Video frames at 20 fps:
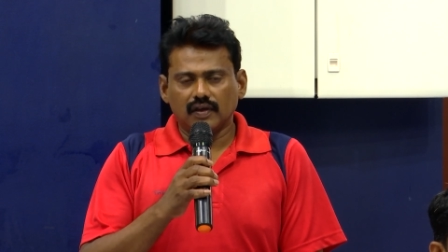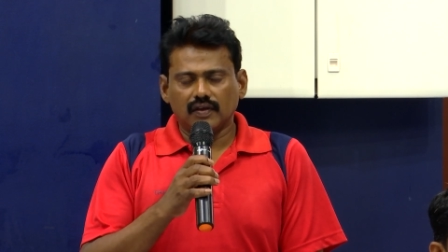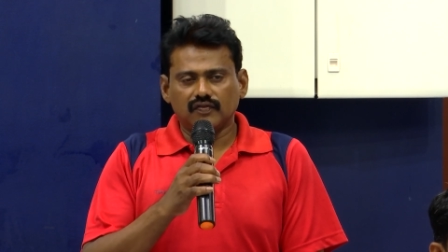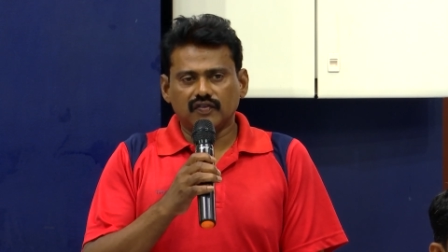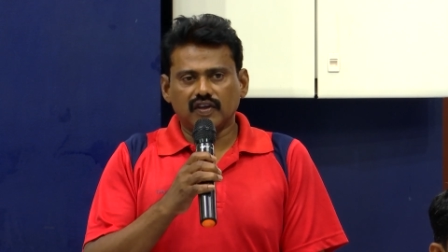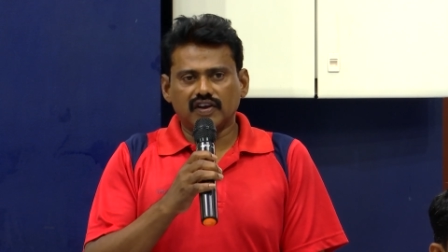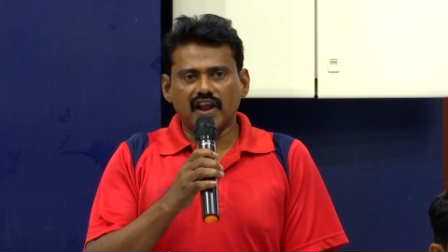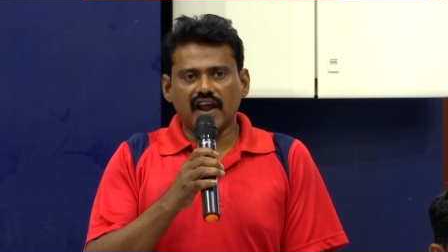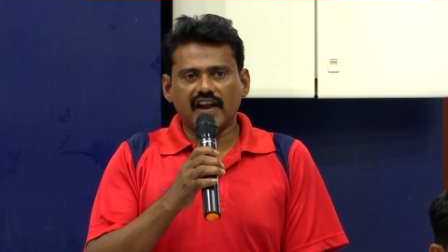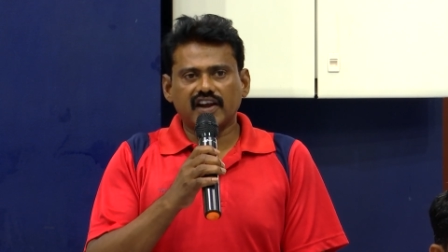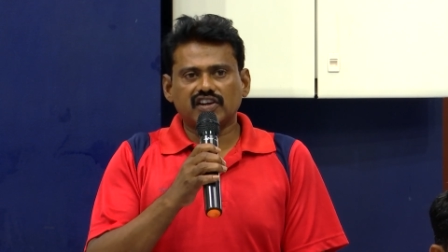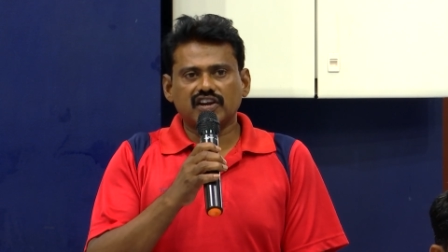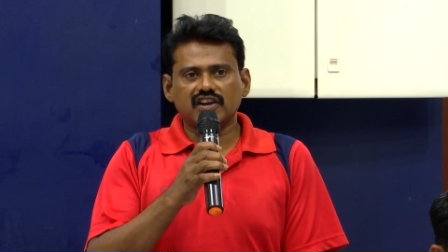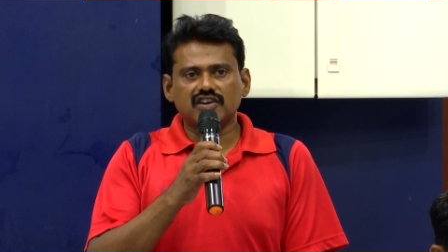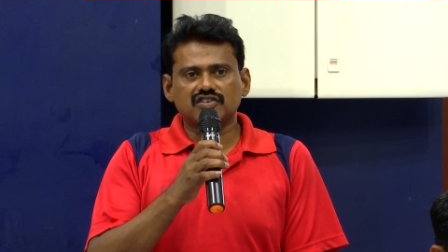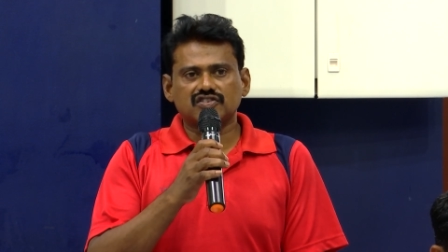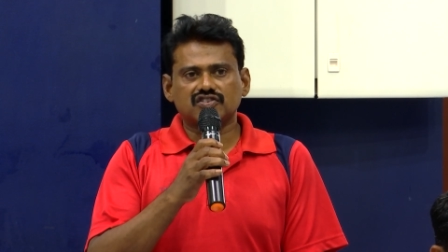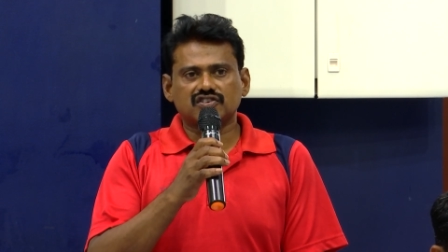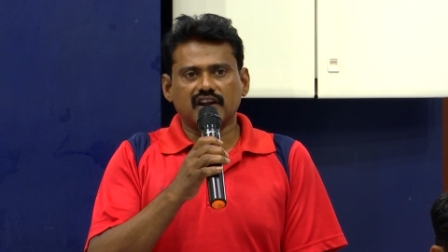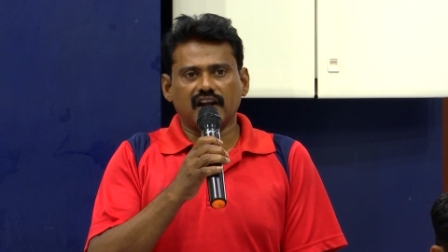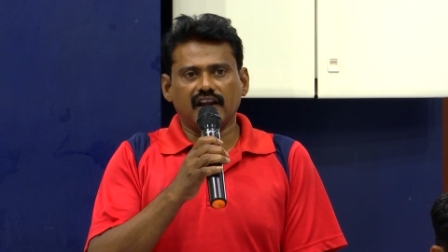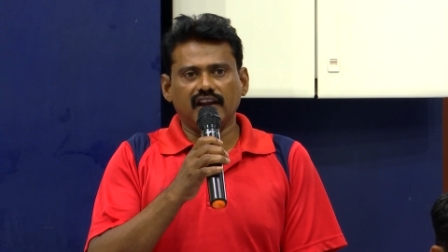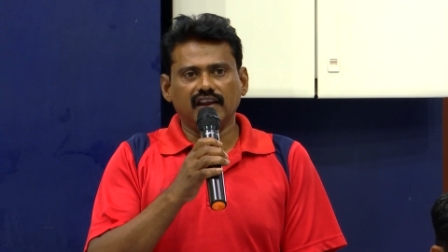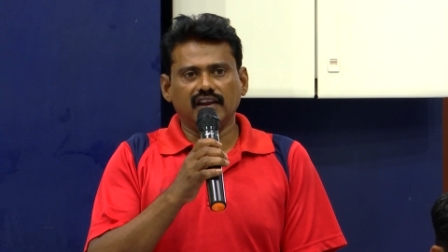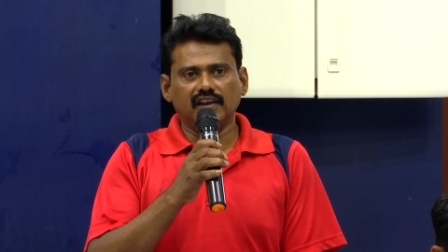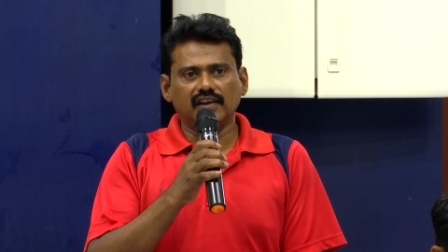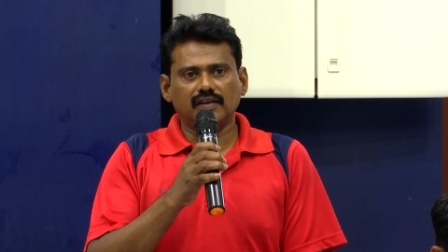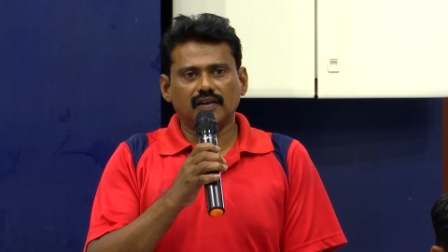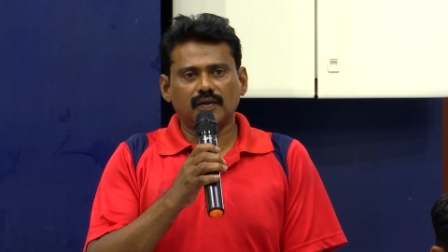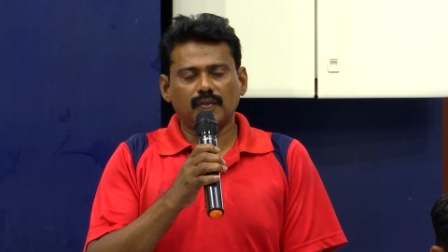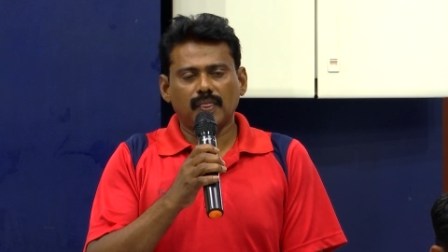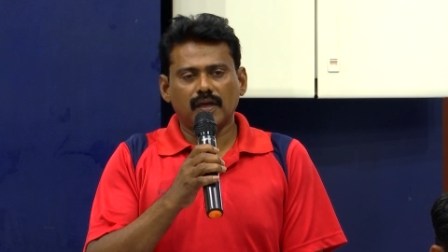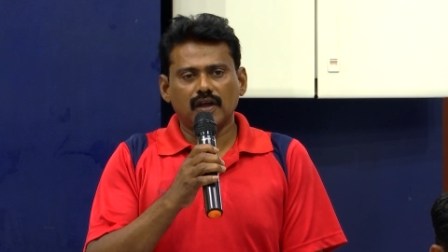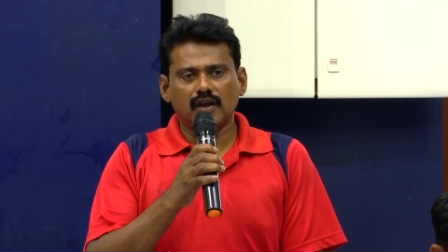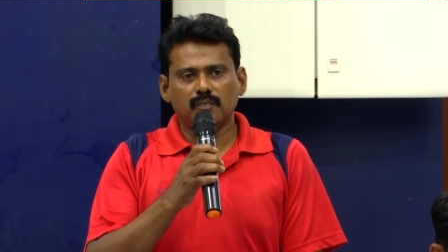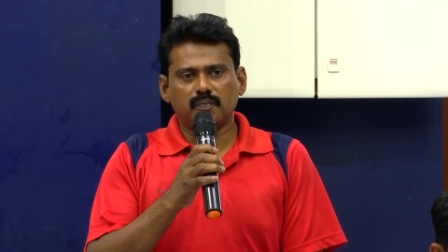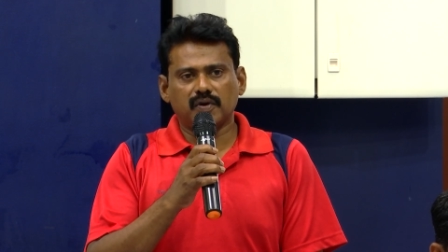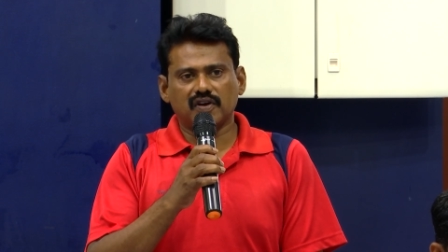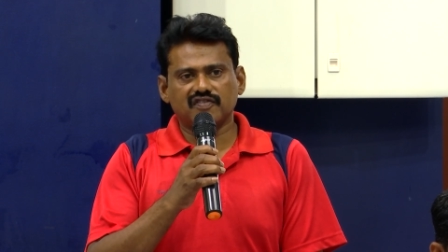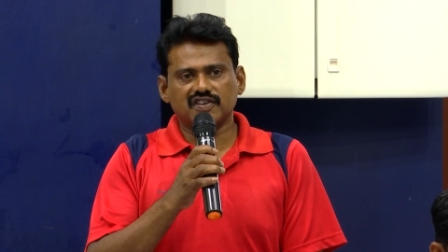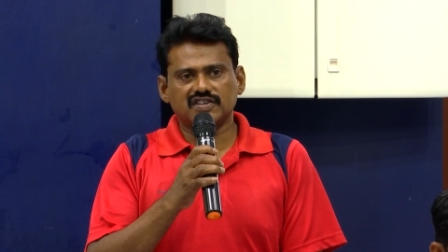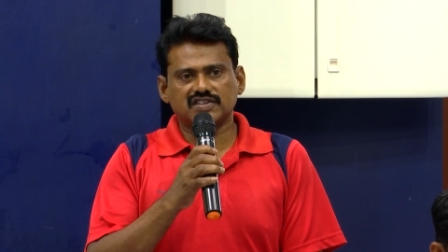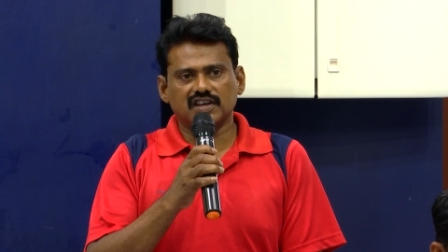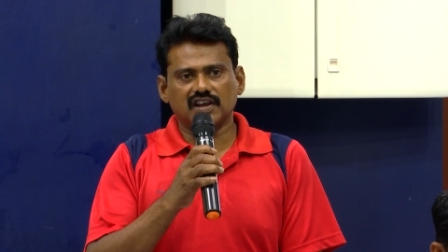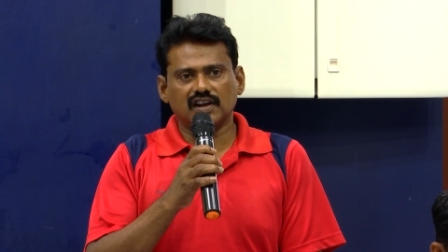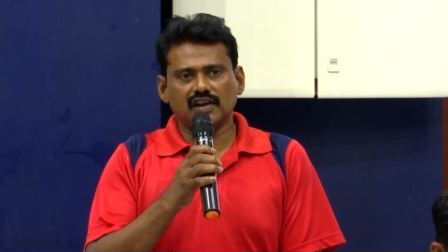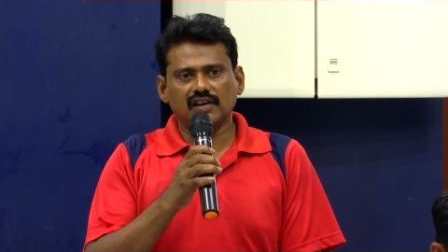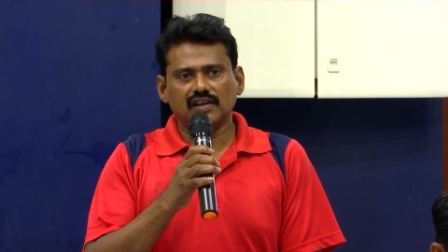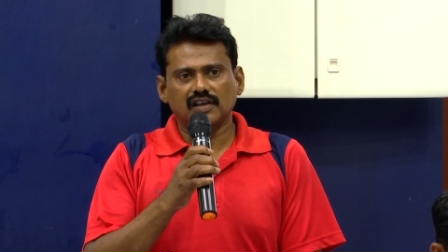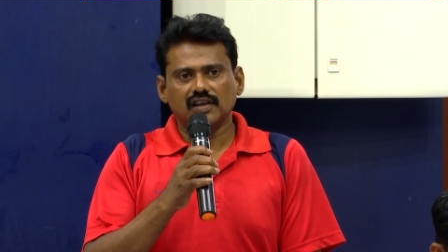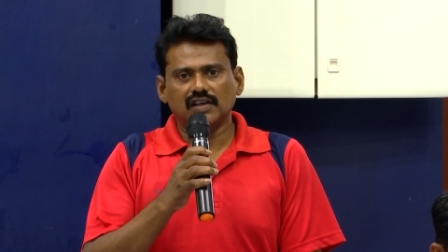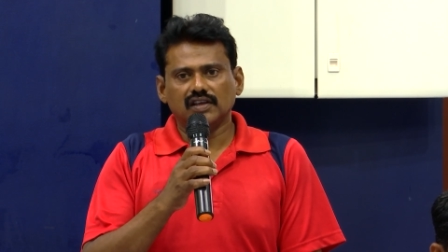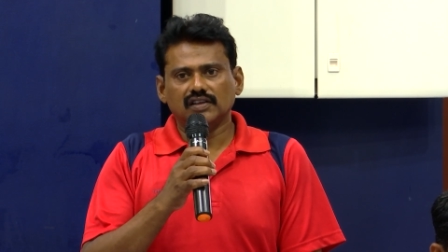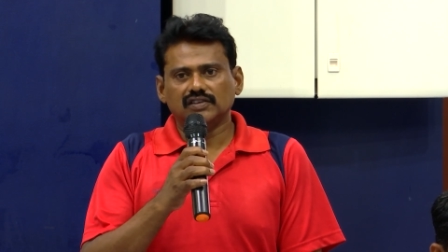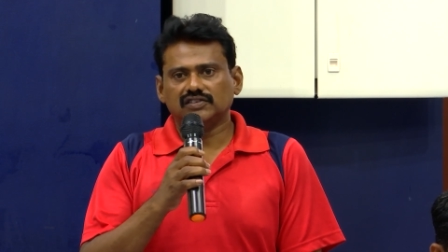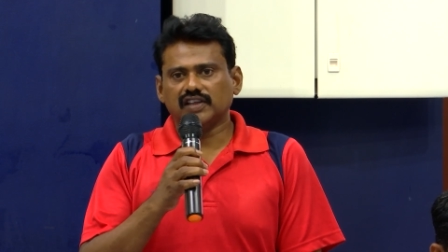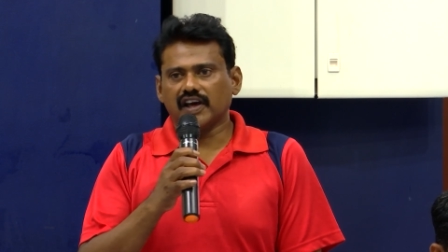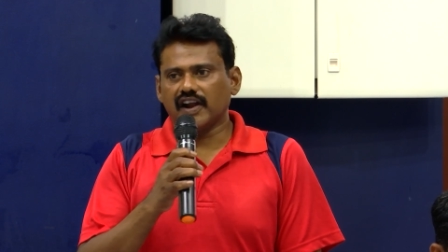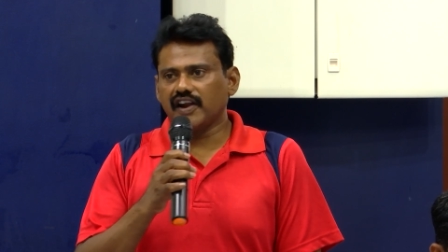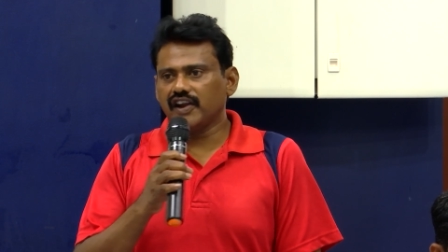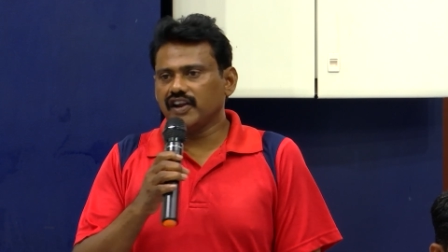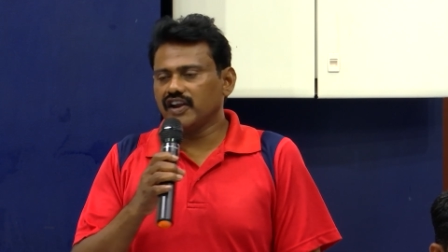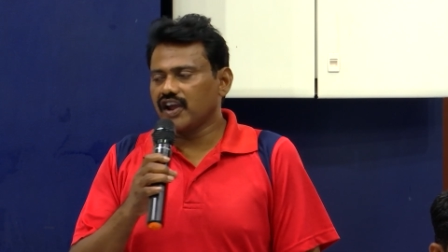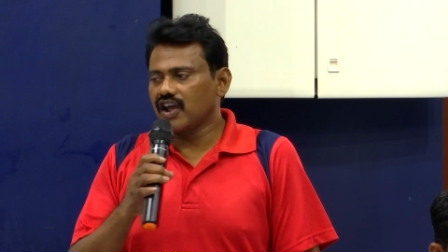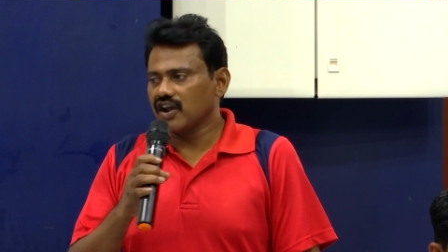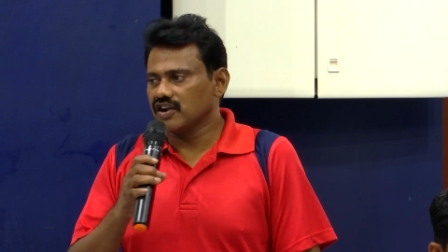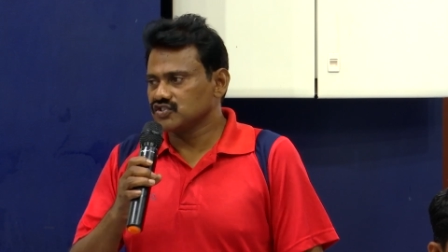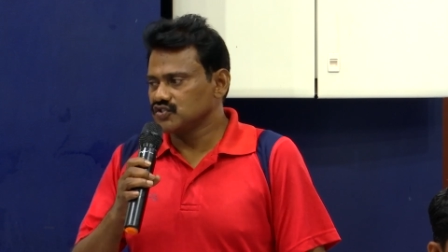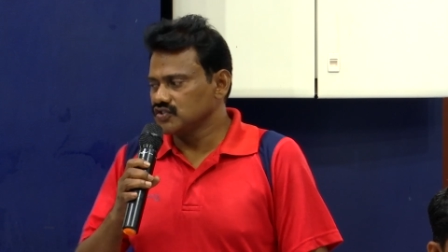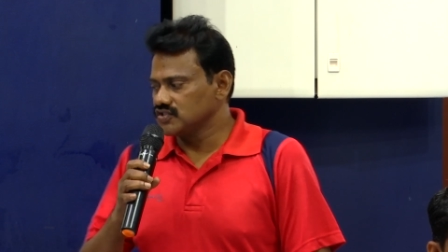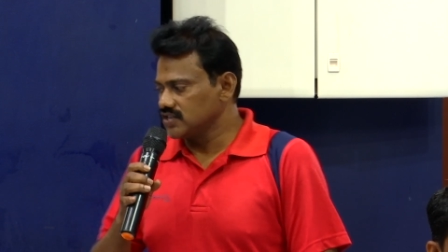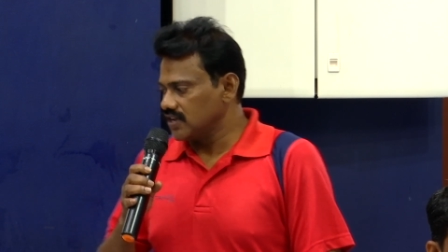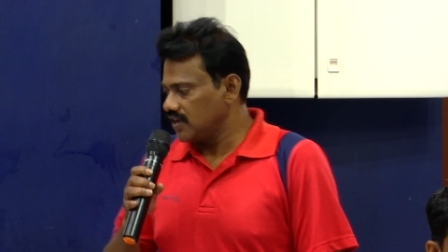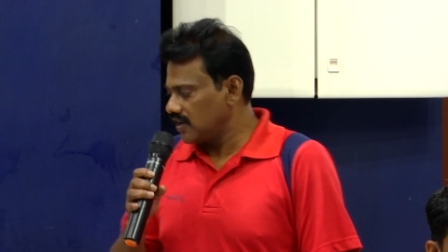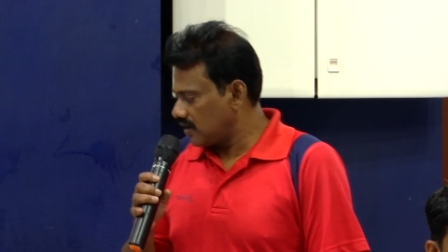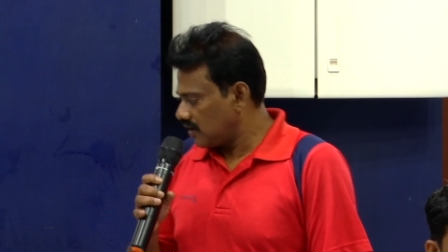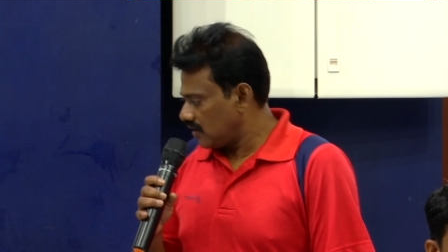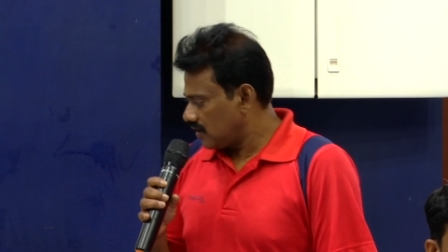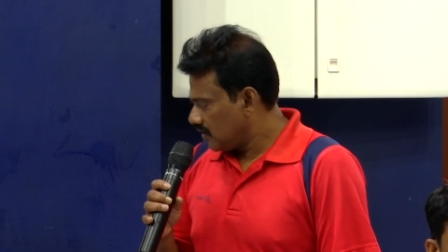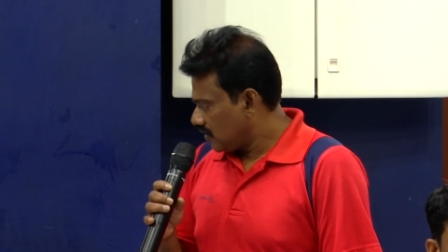the Director of Study, Professor Pondicherry sir,